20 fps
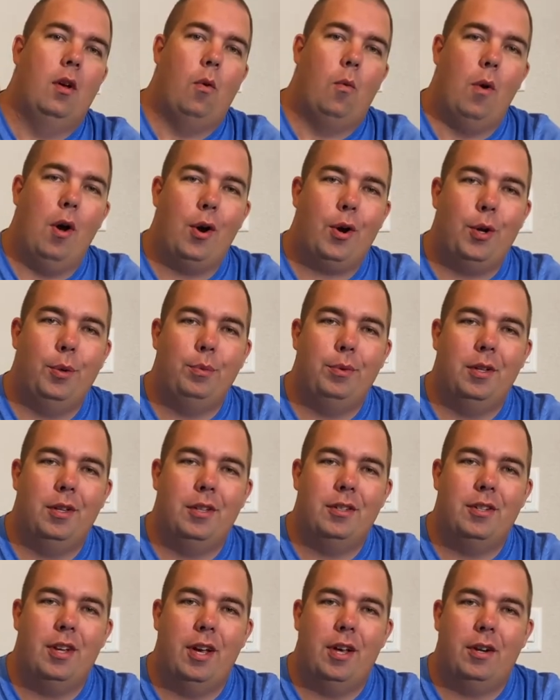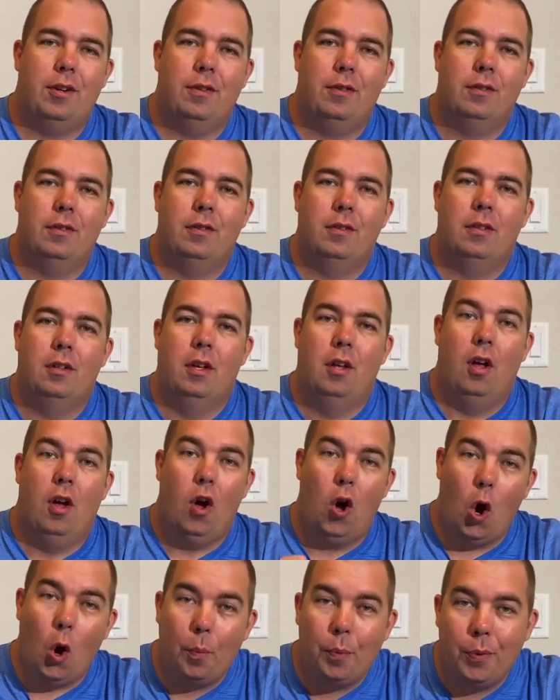Welcome to the channel.
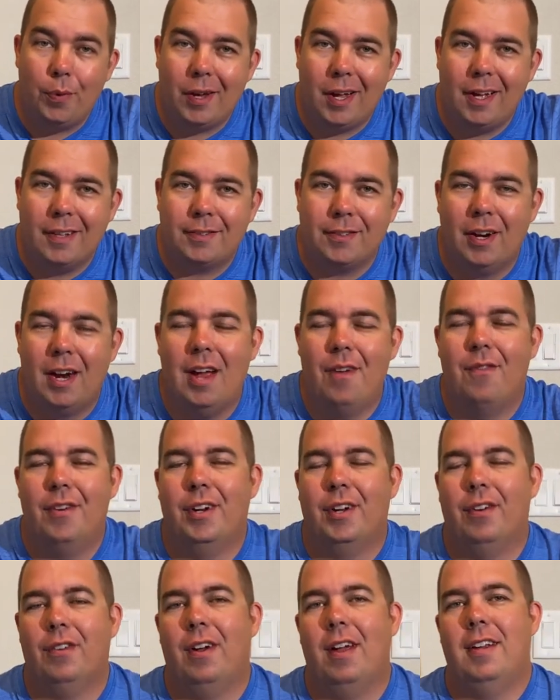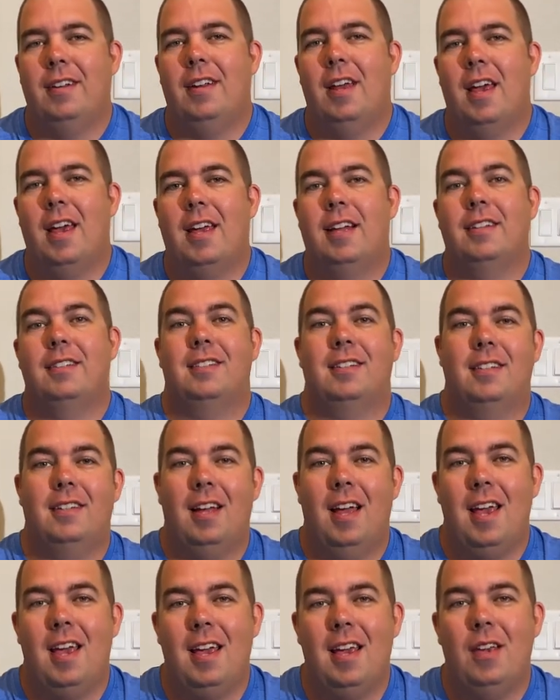Hope you guys are having a great day.
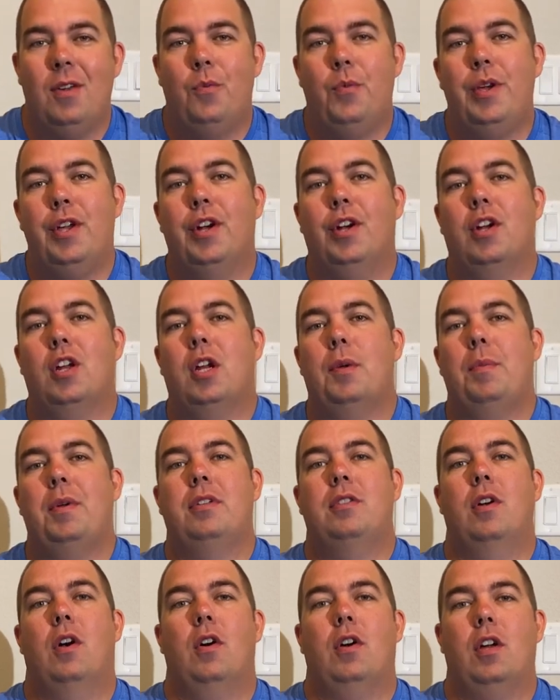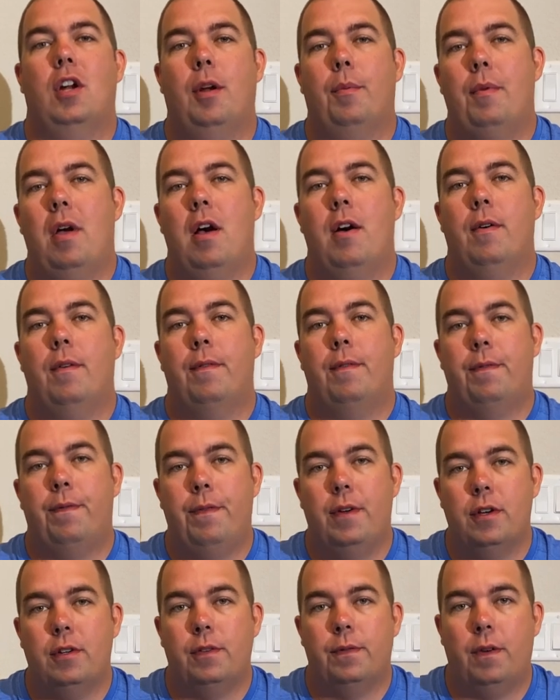Today we are going to be talking about
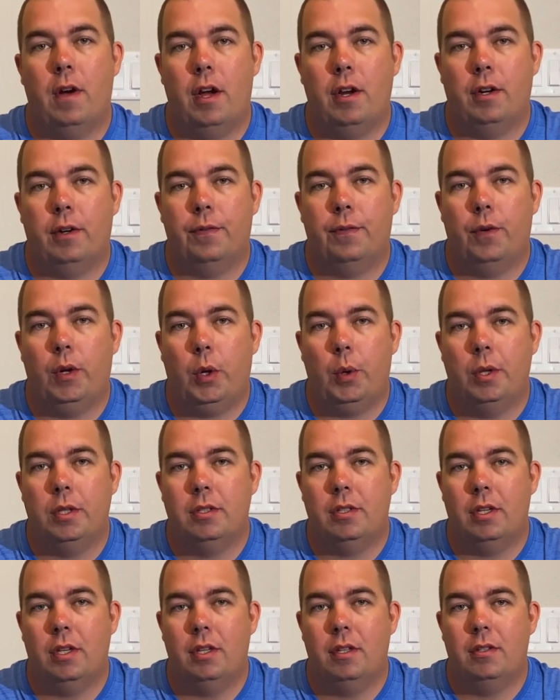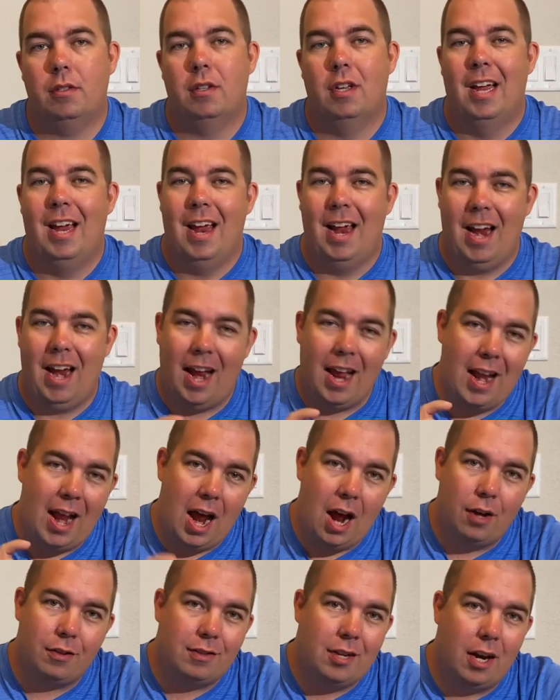fish finder frequencies and
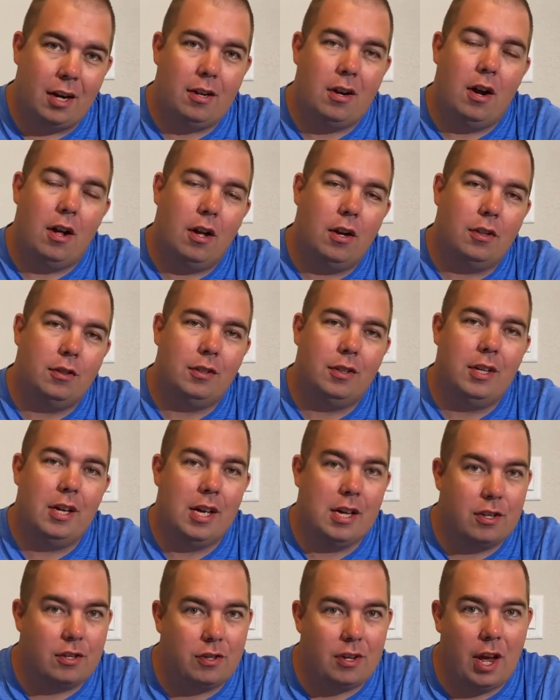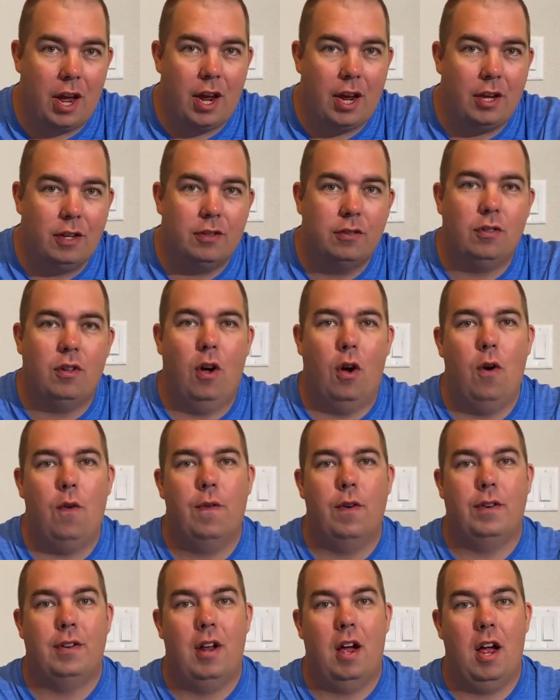how technology has changed
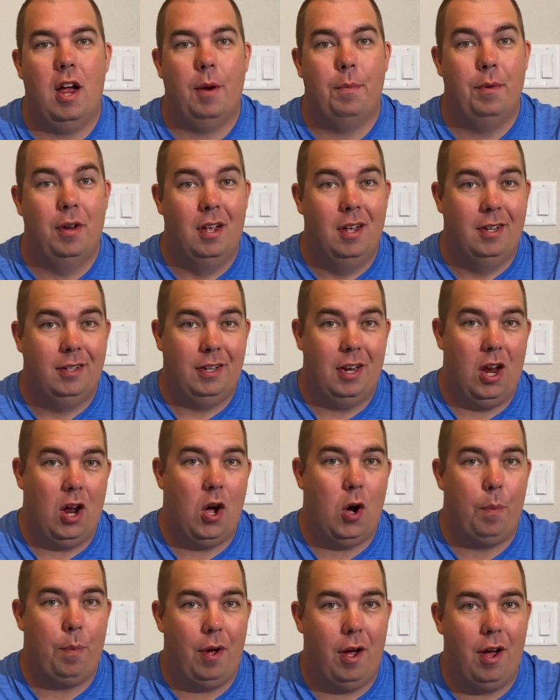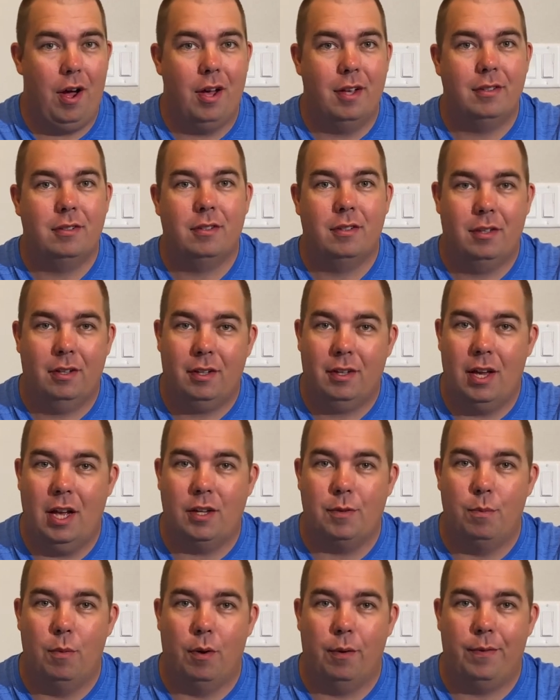over time to help us
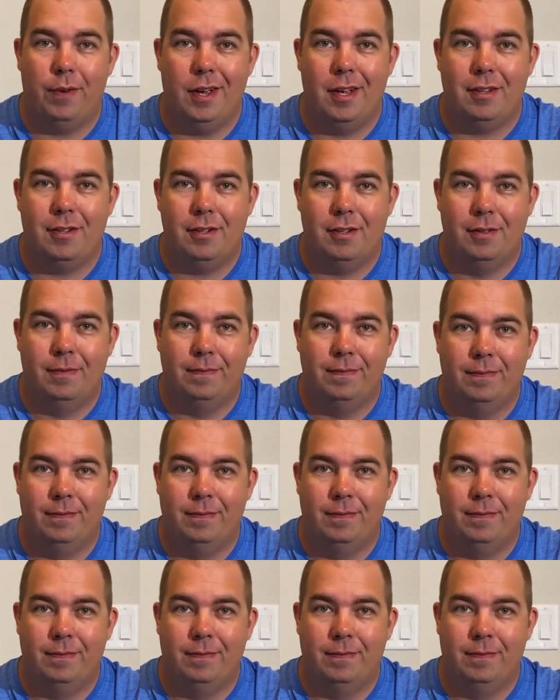catch more fish.